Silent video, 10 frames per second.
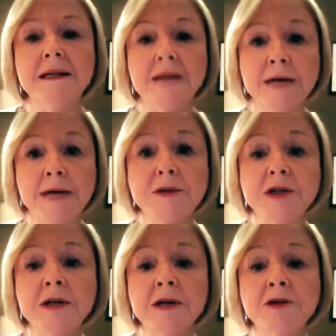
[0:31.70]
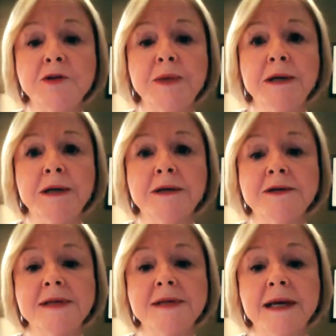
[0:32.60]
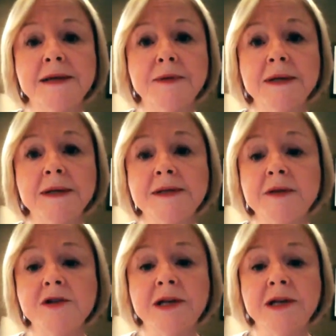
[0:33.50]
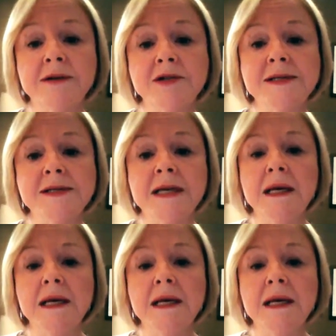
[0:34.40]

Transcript: Language and culture barriers, as well as other challenges,